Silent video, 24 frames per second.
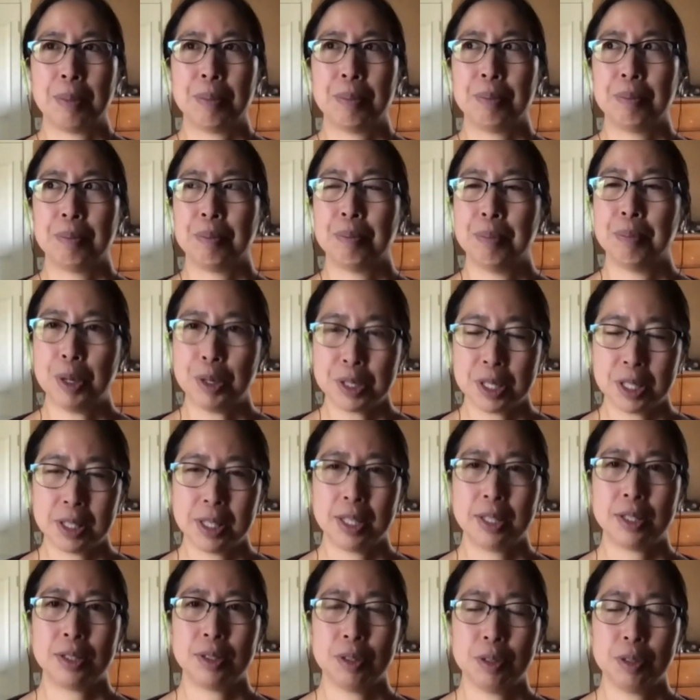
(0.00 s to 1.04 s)
most of
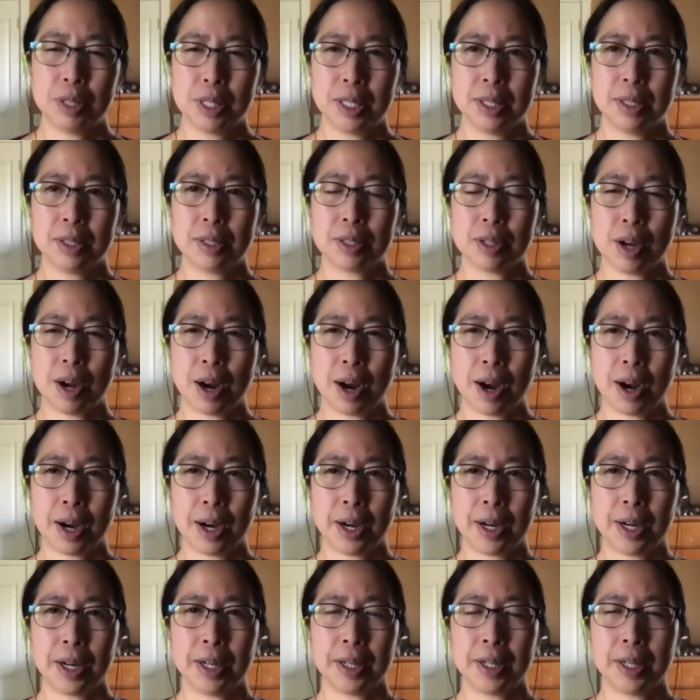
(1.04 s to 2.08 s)
these students
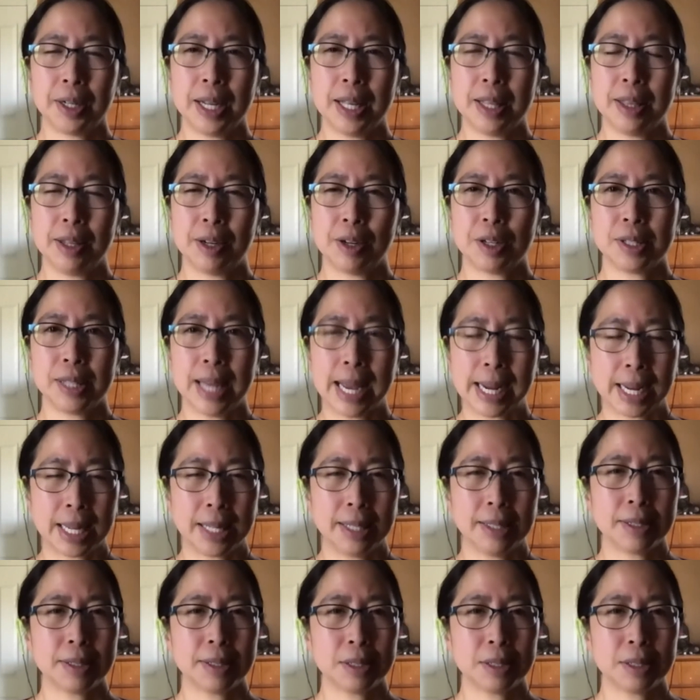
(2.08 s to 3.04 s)
are in their second